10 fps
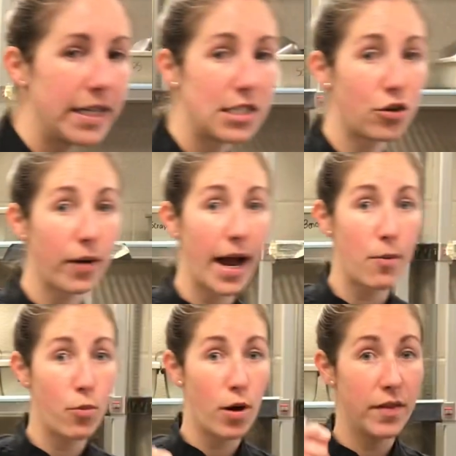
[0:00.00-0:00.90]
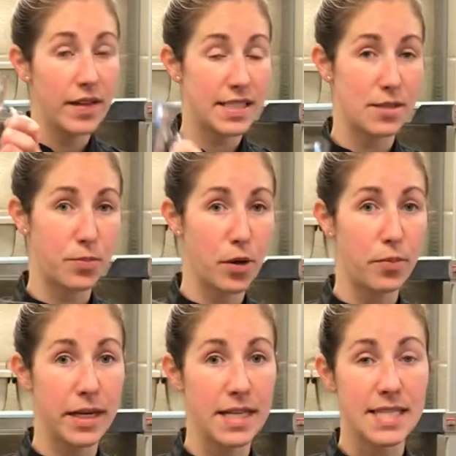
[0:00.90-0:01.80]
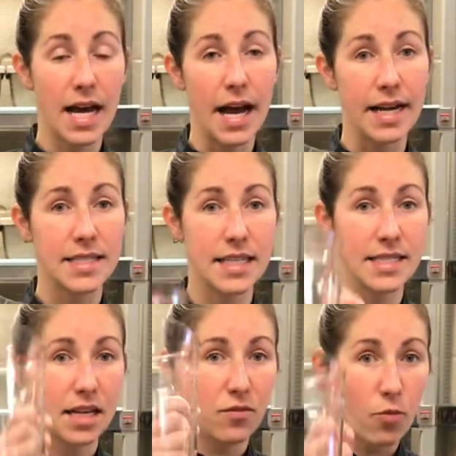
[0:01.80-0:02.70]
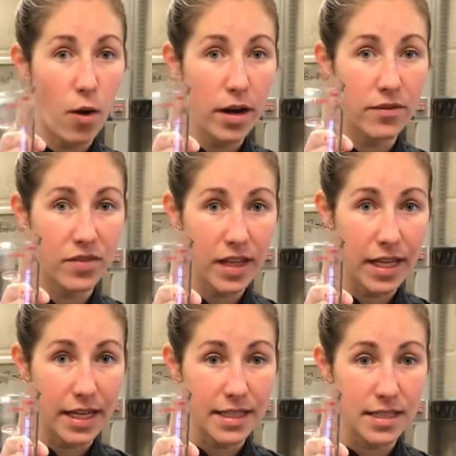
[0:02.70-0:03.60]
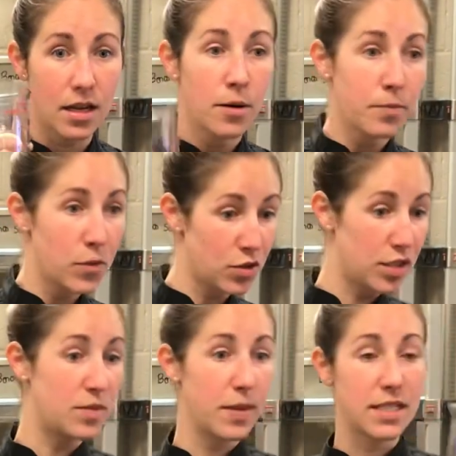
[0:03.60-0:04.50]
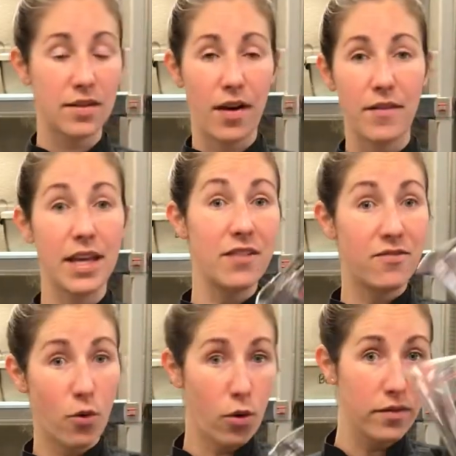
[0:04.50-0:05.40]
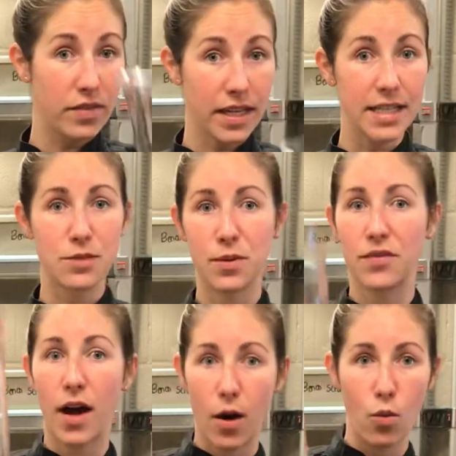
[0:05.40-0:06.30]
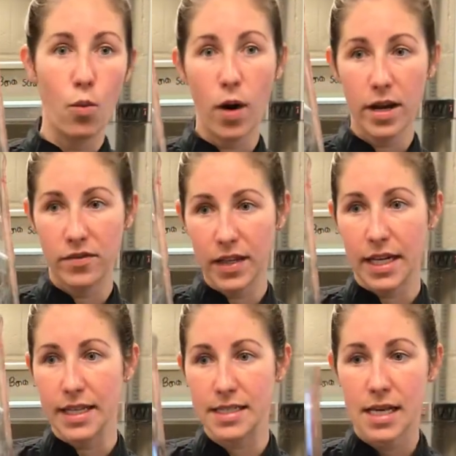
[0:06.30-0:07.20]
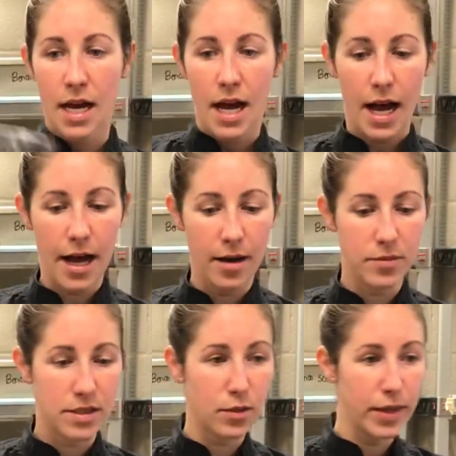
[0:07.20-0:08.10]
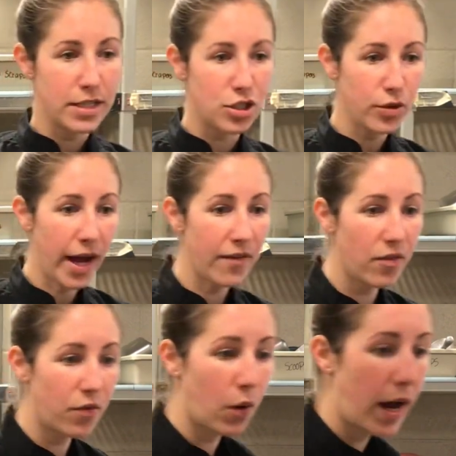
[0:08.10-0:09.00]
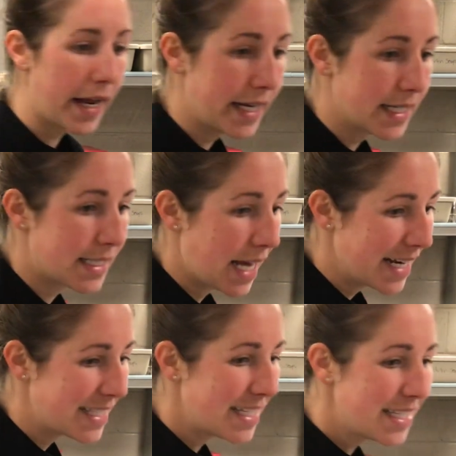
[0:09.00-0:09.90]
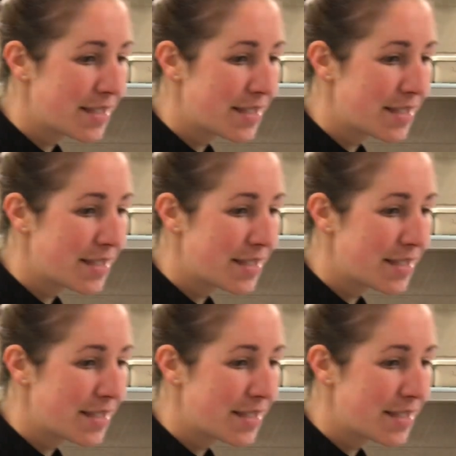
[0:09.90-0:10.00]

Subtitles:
to grab one that's appropriate size. Instead of instead of having to get 4 of these, we've got 1 of these. So we do have a variety of sizes.